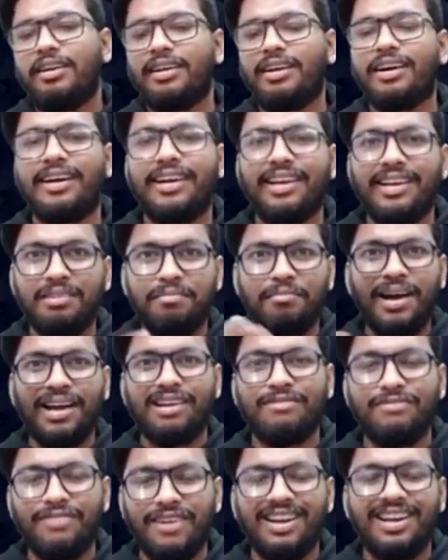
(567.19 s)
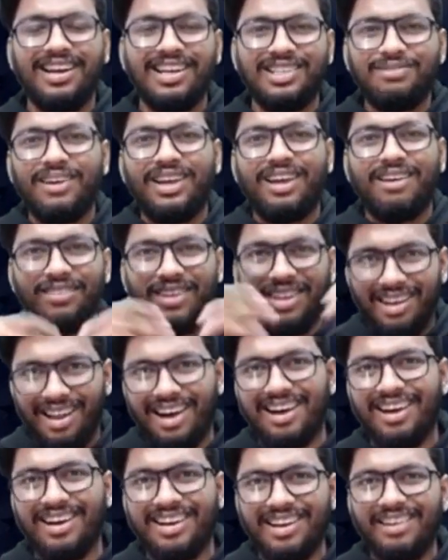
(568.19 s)
uh, in a magnifying glass, we have
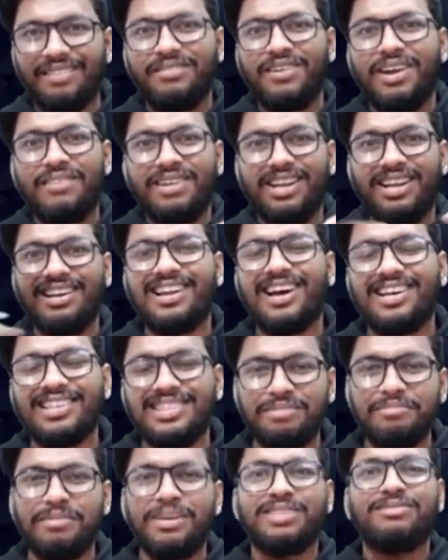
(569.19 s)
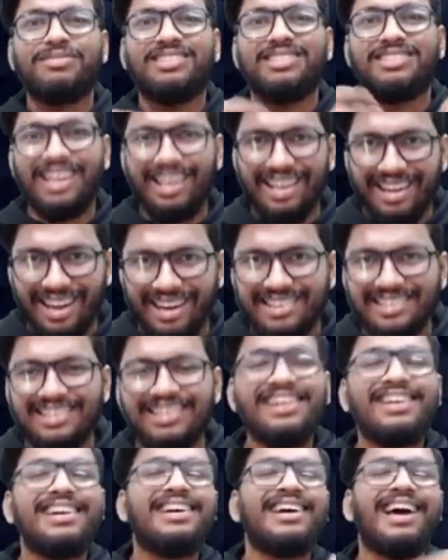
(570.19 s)
a we have an enlarged image which is erect,
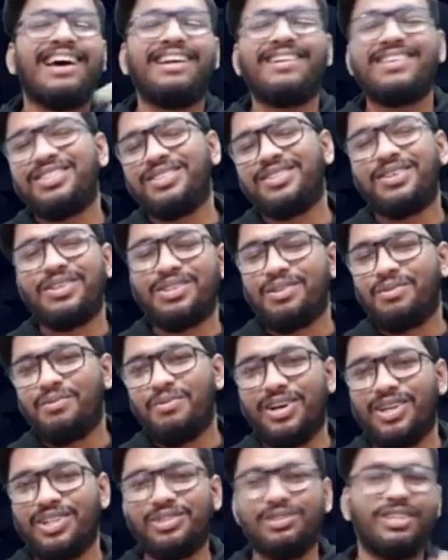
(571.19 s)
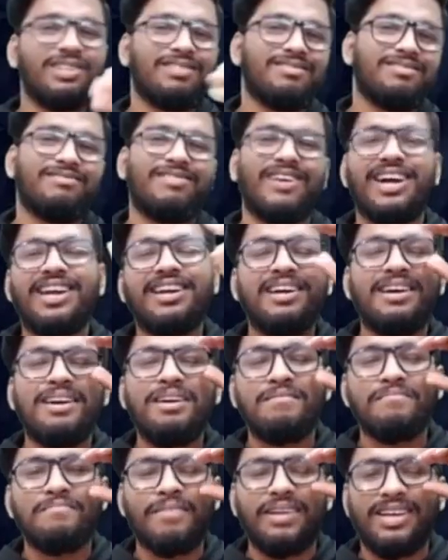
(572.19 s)
and it's also virtual. Why?
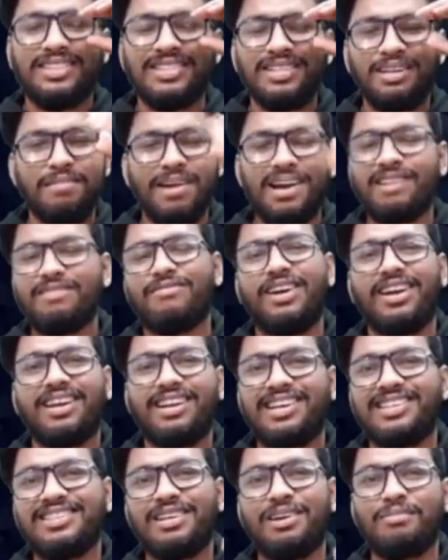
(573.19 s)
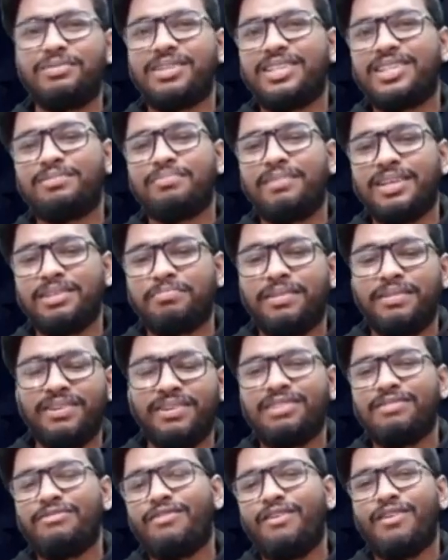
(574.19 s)
Because in a magnifying glass, the object is placed
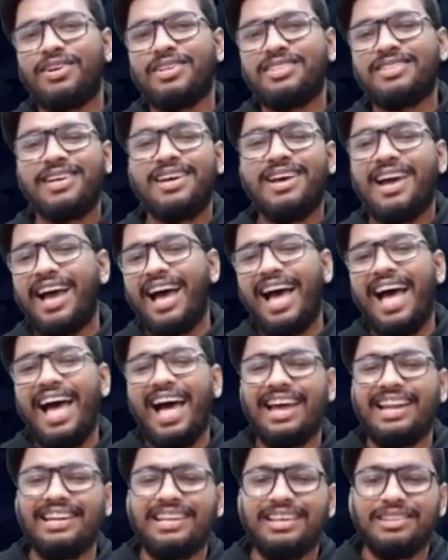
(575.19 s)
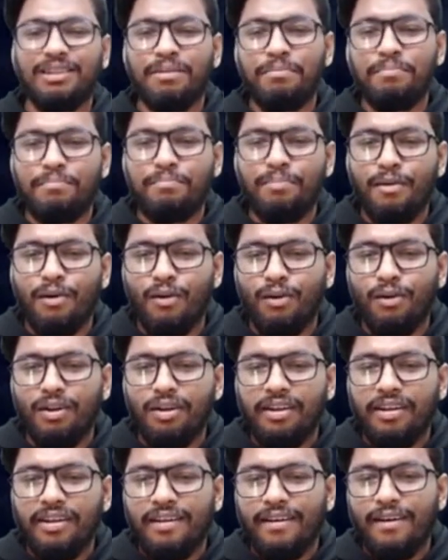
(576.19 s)
between the focus and the
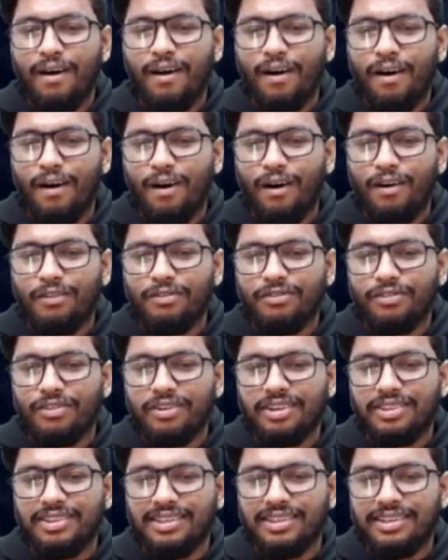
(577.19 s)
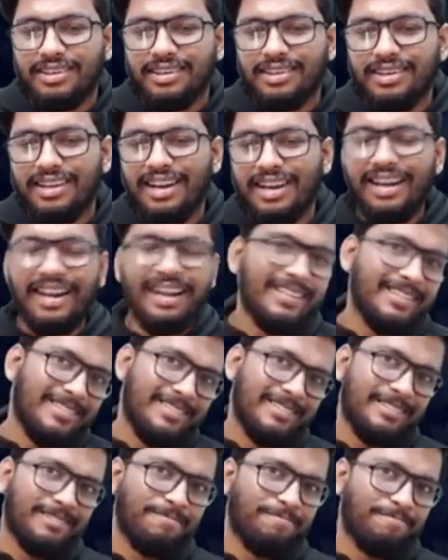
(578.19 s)
pole of the
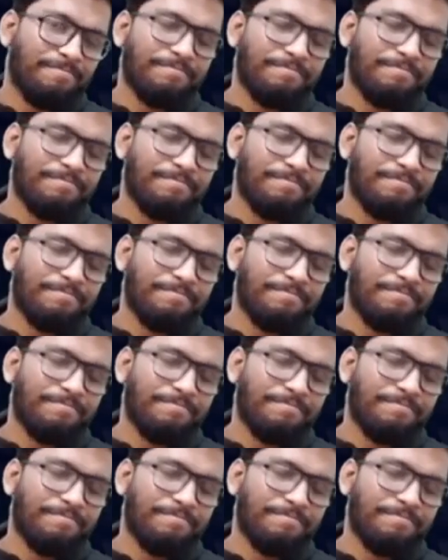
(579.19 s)
lens.